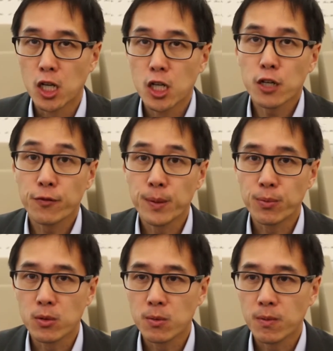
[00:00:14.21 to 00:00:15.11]
A lot of
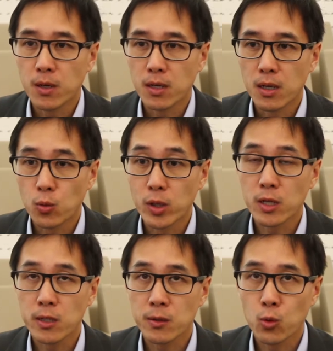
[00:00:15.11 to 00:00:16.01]
people were
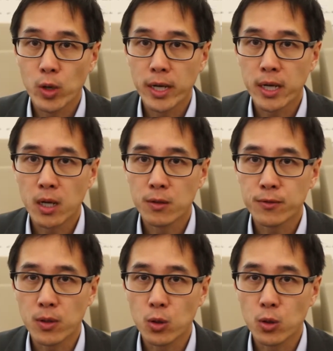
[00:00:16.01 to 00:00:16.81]
not aware of